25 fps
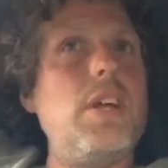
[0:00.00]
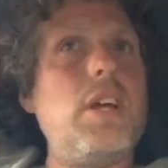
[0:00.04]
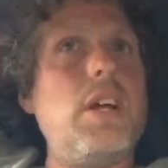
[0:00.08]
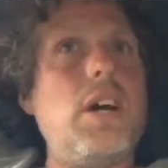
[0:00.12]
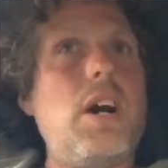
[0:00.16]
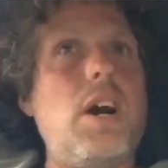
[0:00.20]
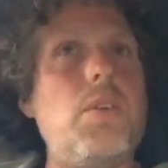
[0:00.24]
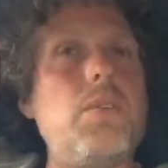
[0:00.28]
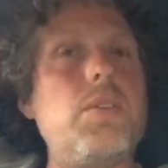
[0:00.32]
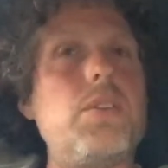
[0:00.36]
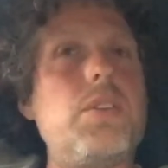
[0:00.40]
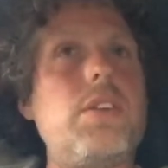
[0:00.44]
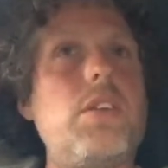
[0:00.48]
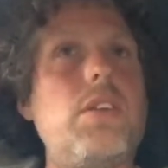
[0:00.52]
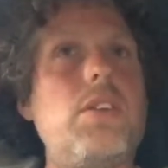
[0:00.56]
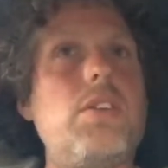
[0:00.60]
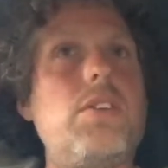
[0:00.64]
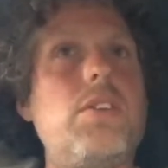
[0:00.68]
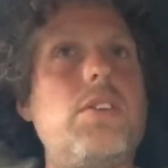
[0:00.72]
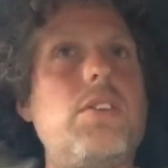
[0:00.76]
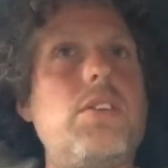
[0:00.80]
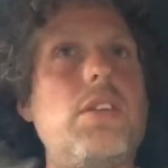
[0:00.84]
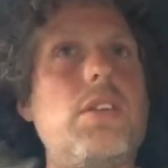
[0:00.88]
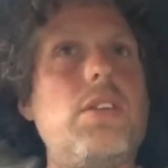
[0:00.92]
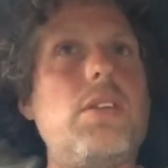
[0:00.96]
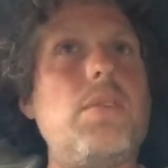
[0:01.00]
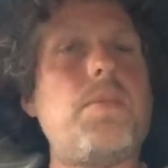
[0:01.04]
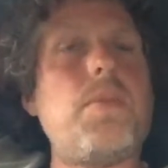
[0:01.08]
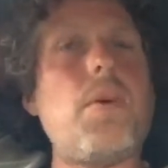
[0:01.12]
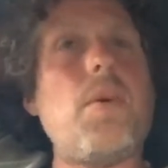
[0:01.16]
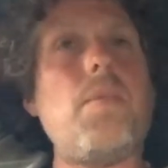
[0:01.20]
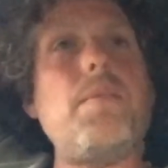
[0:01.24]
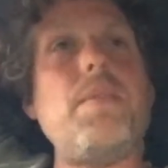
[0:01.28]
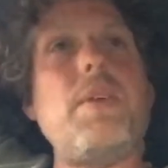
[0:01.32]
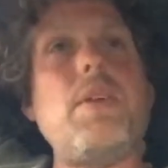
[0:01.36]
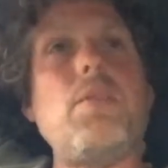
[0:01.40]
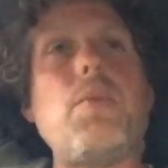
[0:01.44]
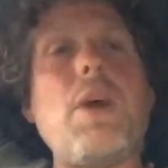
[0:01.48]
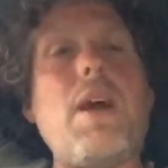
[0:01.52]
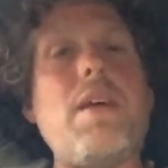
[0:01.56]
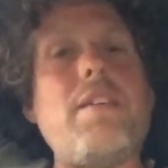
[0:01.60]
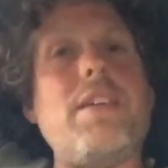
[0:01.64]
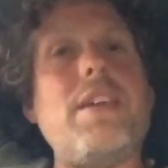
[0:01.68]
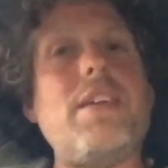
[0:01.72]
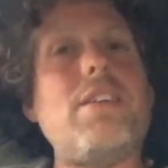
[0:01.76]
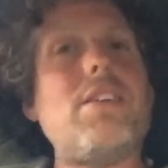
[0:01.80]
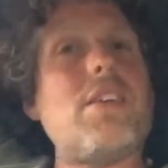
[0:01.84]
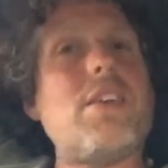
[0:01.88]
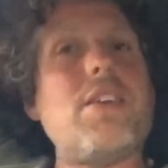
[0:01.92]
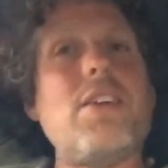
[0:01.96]
because the problem is where
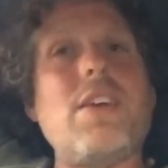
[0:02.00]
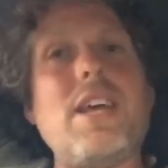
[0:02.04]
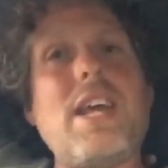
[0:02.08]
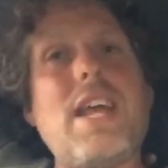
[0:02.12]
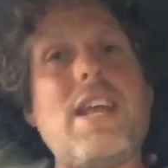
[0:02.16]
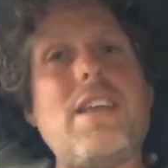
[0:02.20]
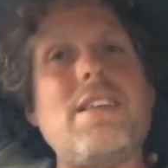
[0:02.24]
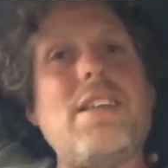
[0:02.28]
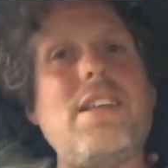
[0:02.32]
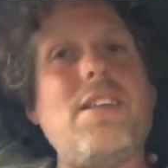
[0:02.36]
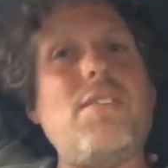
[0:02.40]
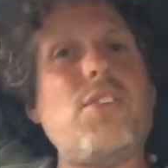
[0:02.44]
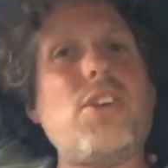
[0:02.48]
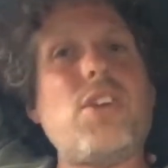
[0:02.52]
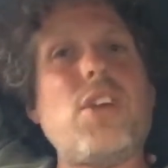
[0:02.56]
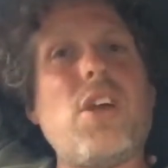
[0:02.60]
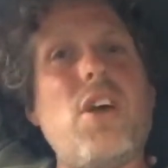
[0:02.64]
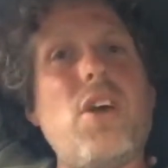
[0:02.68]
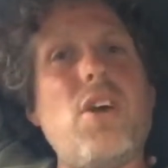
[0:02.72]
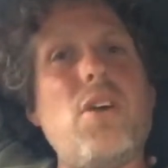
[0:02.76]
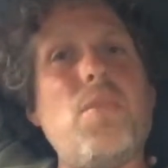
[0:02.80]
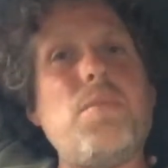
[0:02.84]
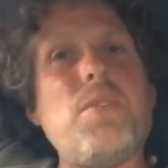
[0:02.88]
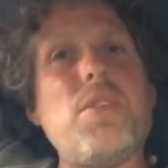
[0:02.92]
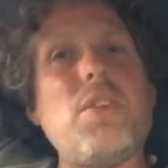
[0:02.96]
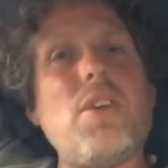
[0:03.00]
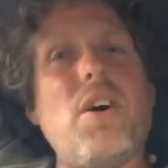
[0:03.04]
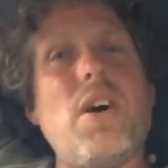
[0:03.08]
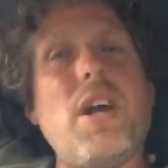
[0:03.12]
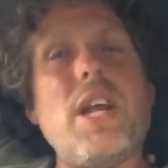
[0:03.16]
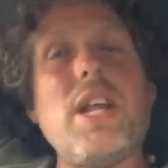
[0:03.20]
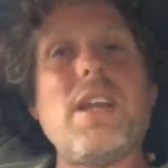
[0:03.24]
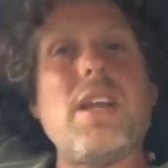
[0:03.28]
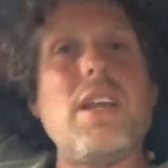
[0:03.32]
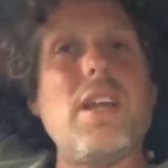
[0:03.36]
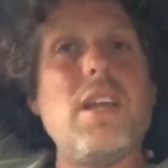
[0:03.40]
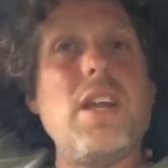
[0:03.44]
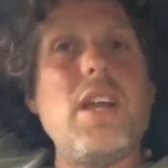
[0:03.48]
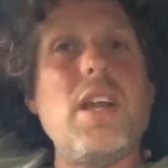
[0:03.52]
it is, I couldn't get it delivered curbside.